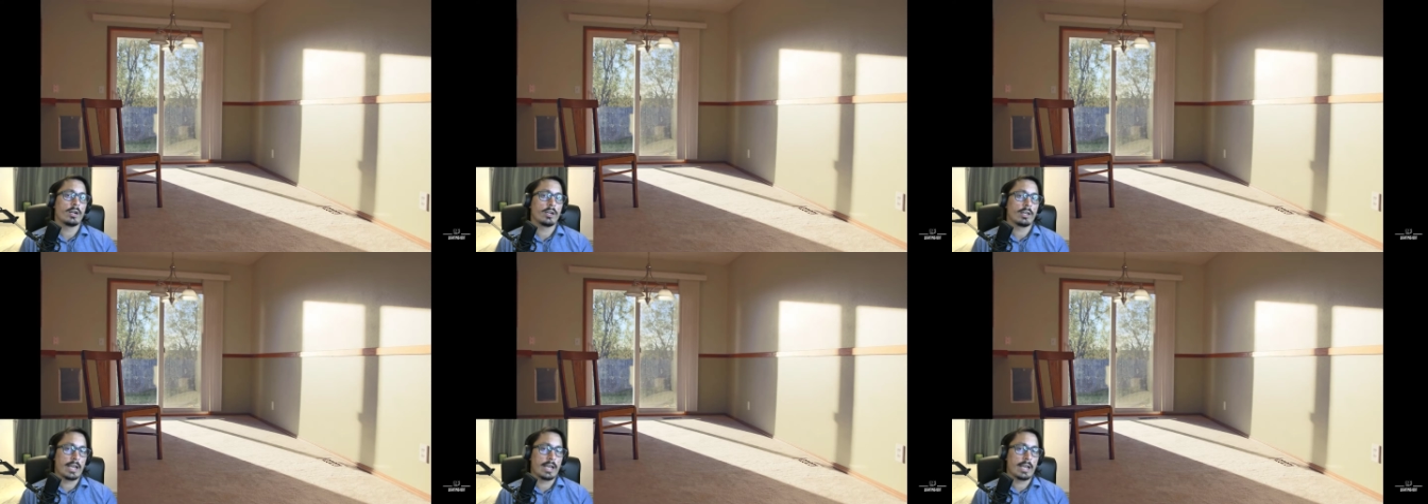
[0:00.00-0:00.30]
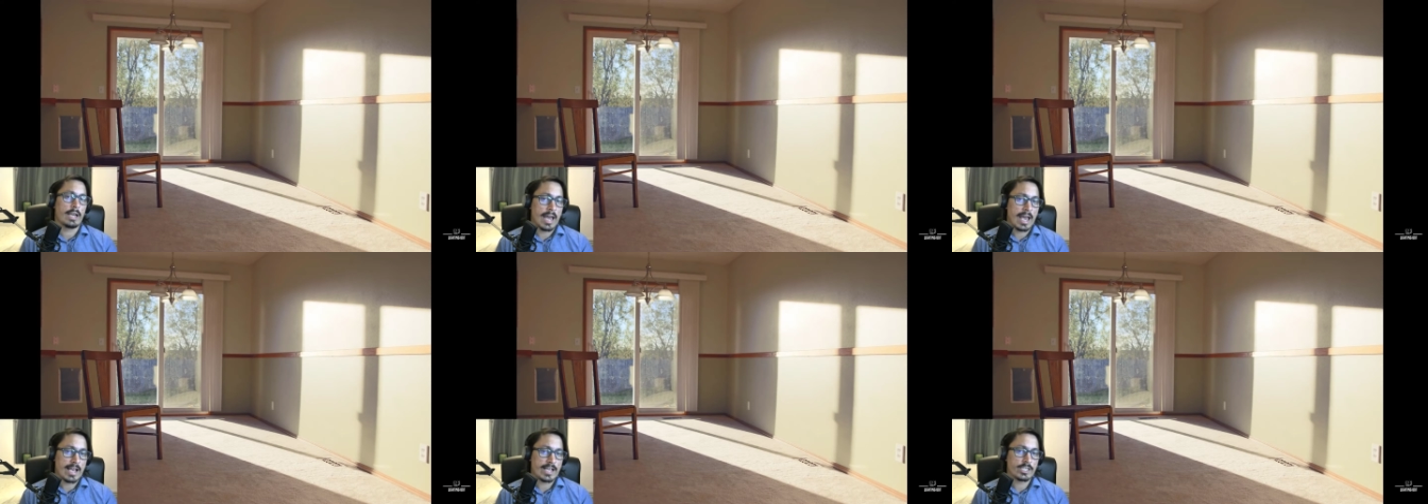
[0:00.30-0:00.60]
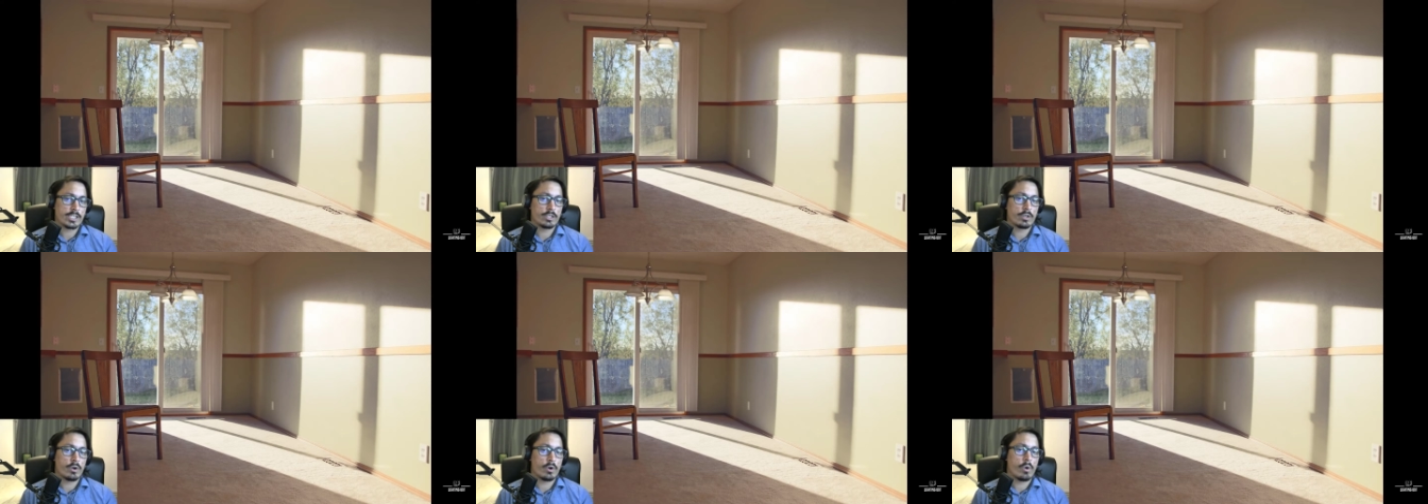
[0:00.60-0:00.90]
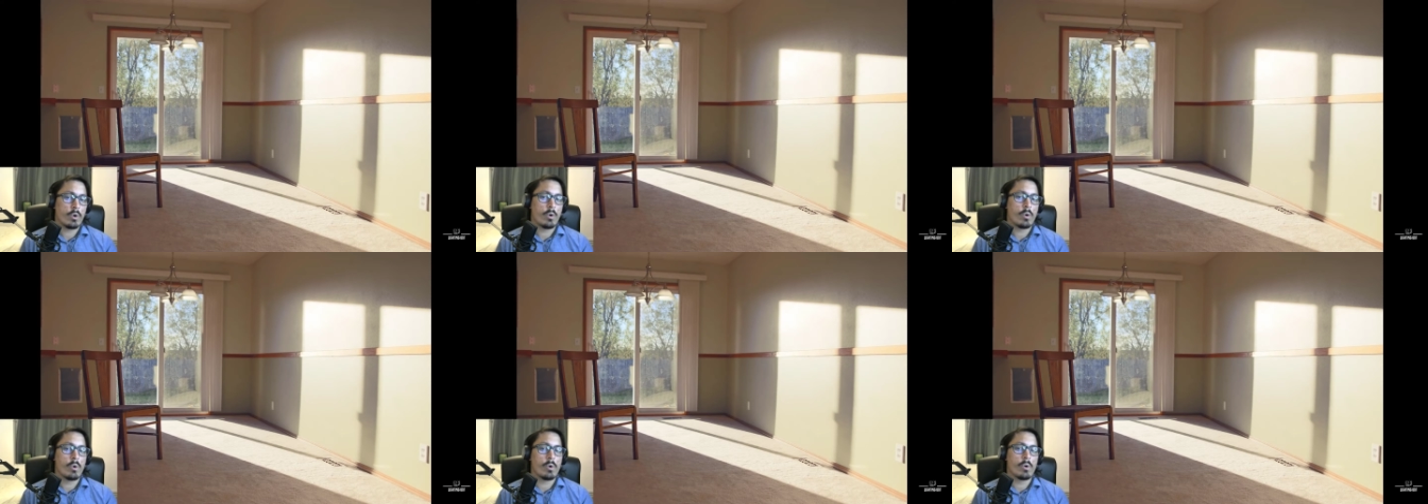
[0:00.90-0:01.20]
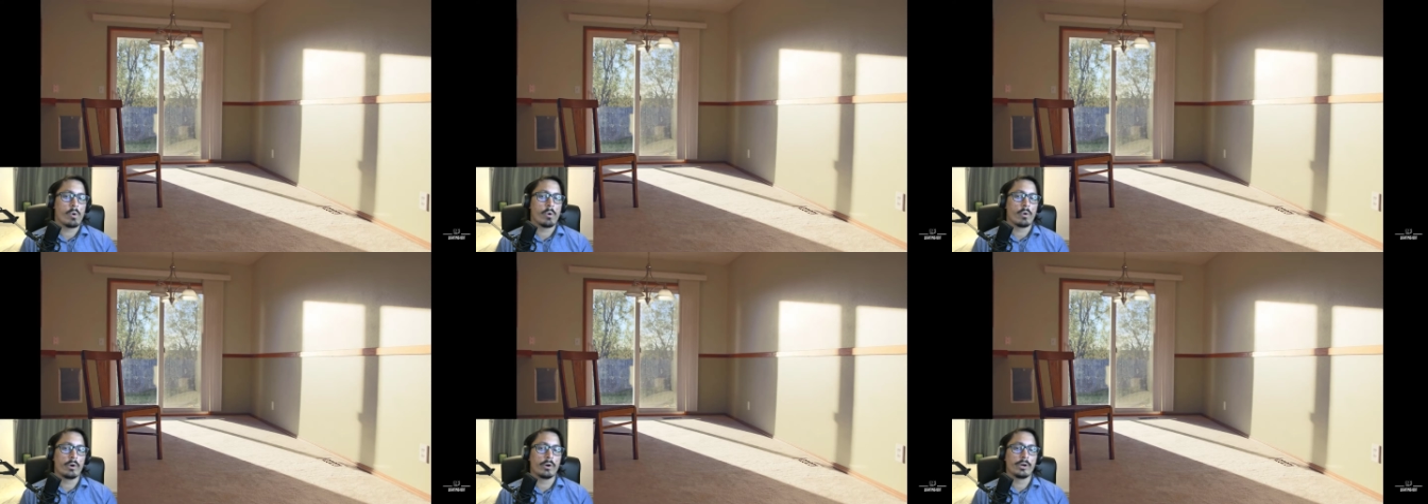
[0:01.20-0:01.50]
glass
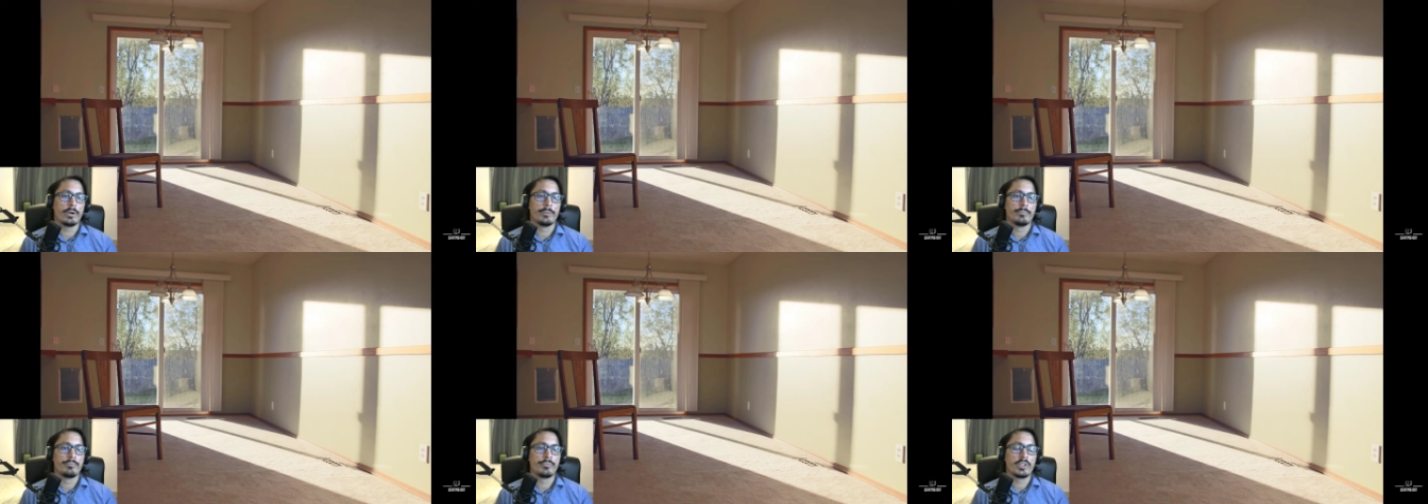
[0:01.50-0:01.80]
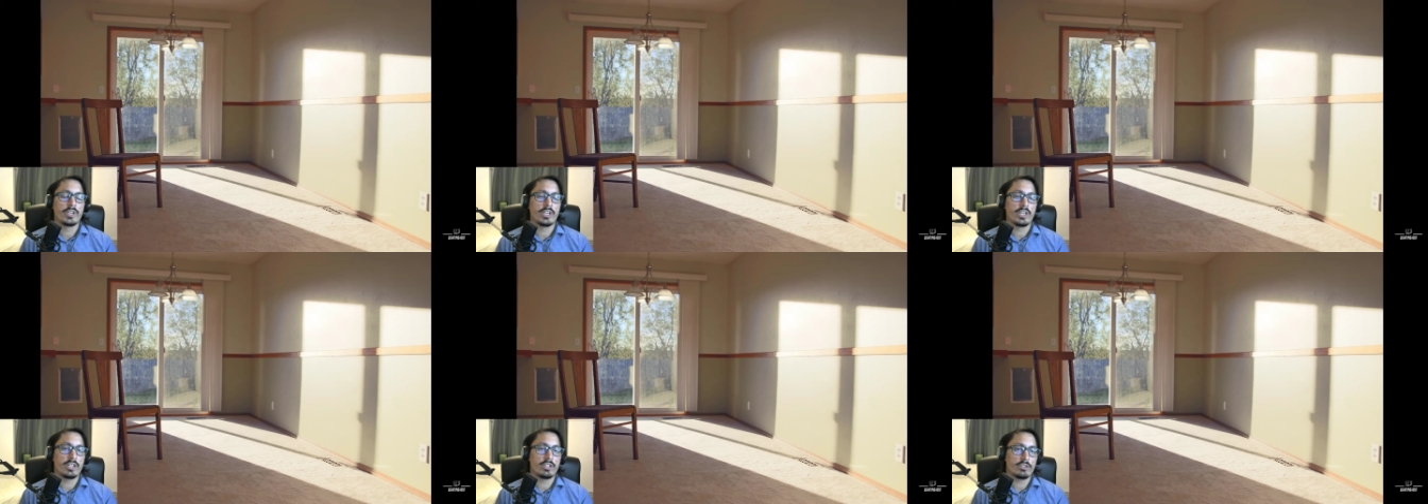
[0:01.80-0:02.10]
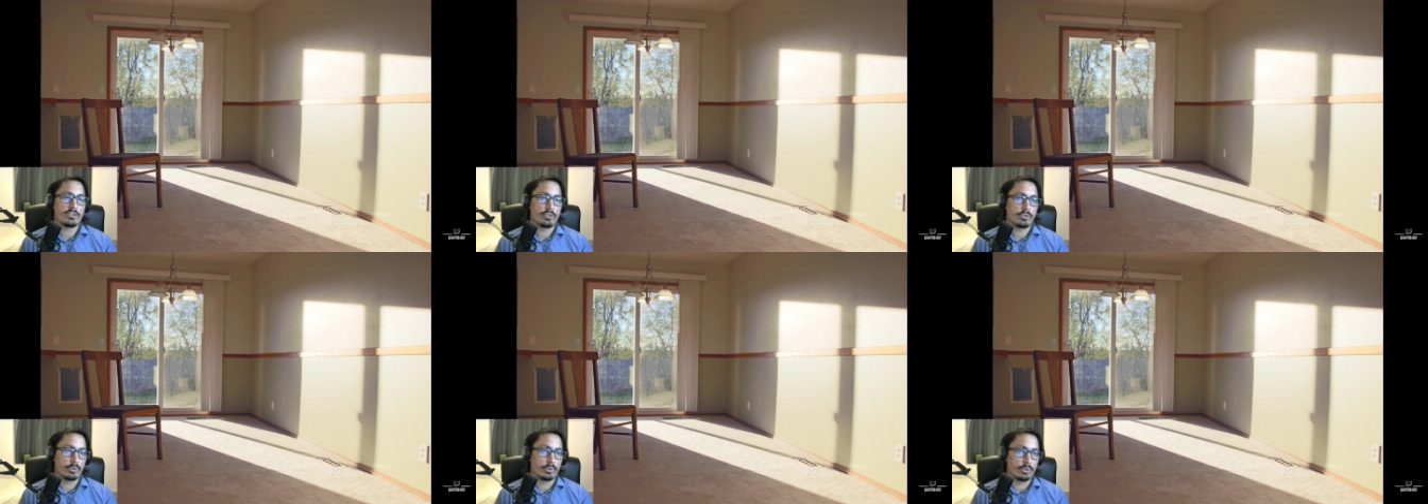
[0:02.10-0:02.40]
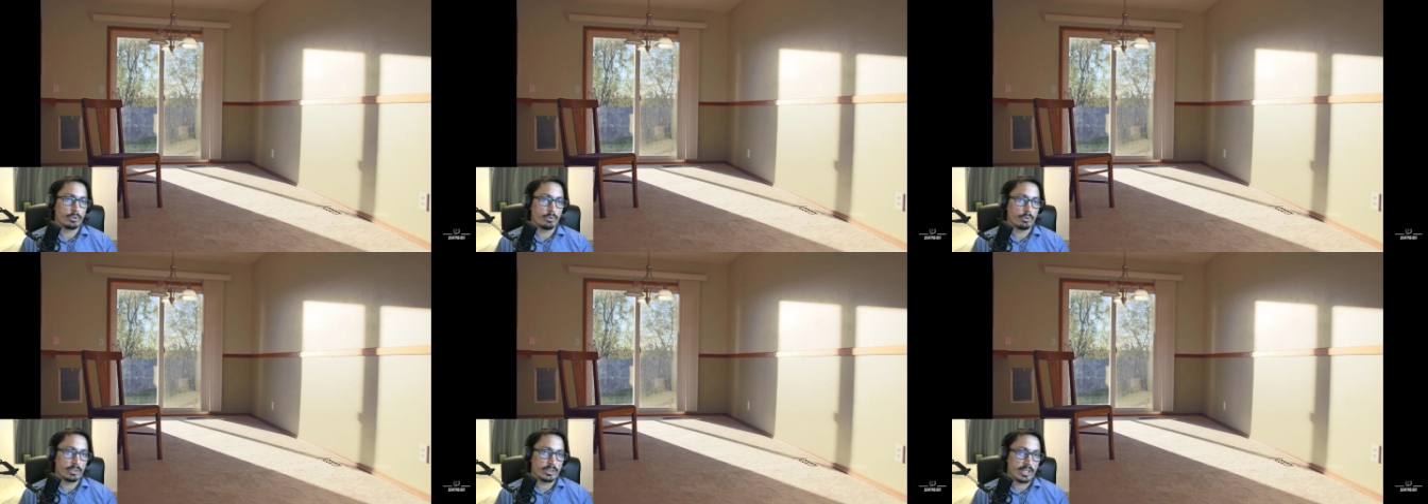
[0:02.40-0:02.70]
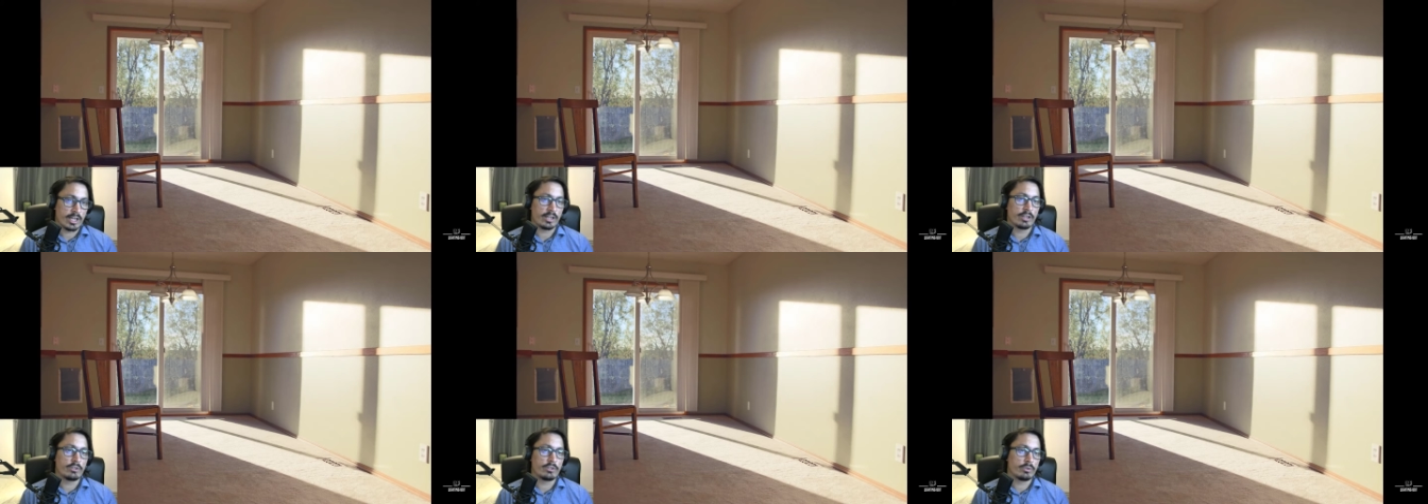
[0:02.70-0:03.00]
or through the
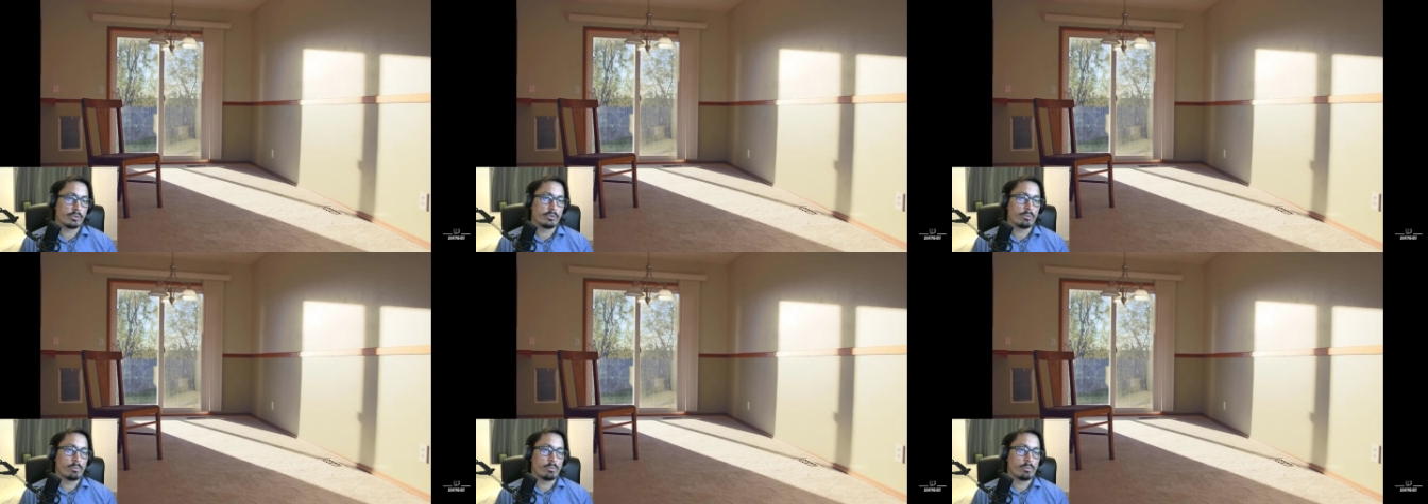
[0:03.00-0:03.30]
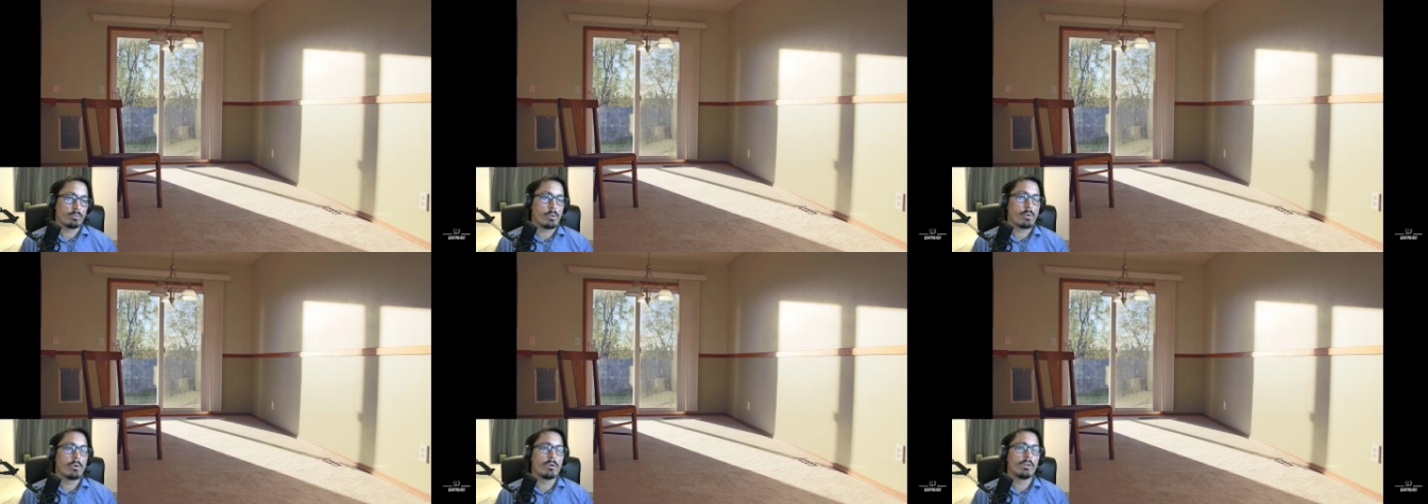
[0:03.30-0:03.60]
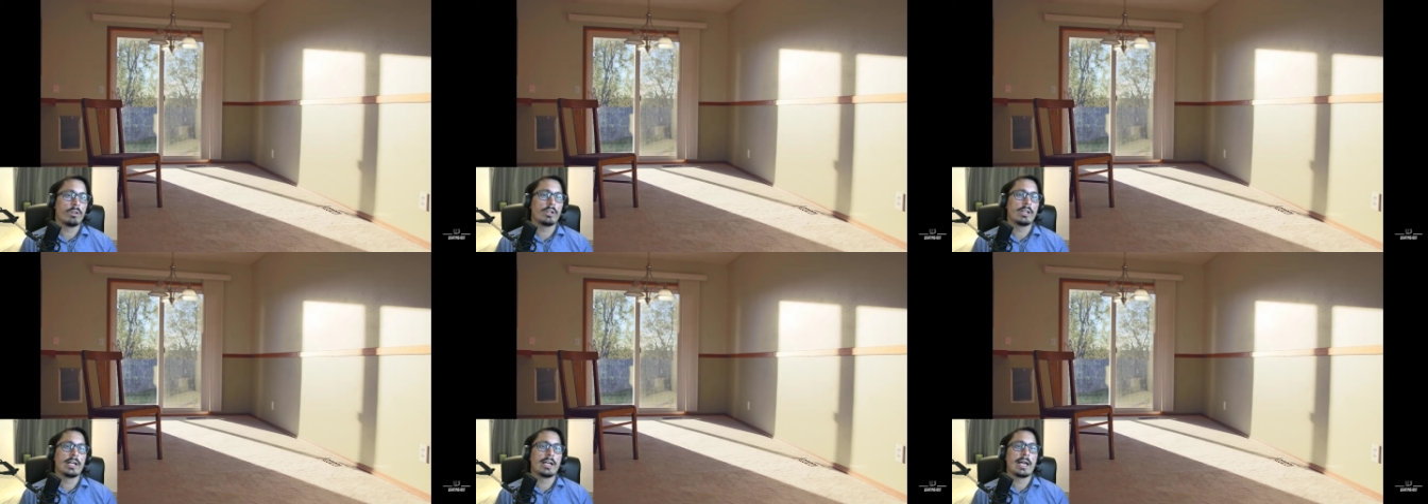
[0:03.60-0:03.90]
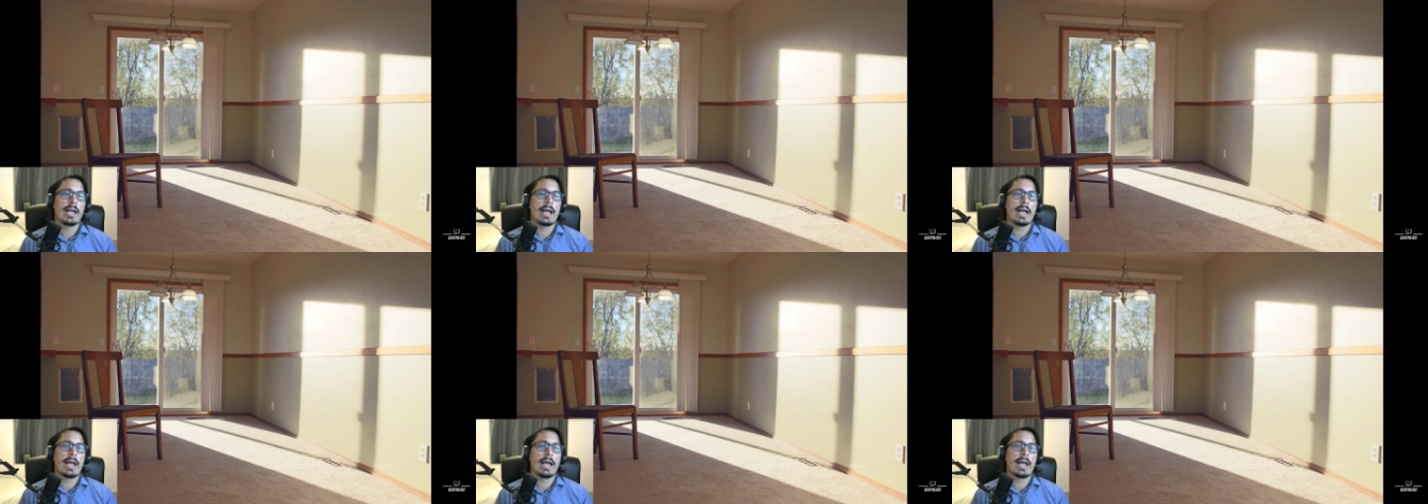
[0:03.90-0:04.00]
then to the wall,